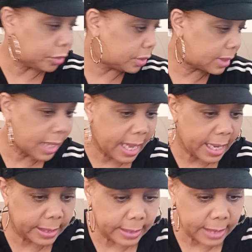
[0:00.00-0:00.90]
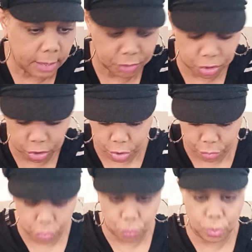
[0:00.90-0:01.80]
Like, I'm gonna show you
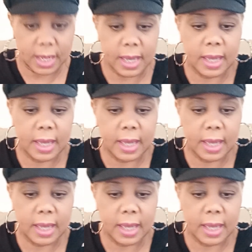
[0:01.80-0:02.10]
what I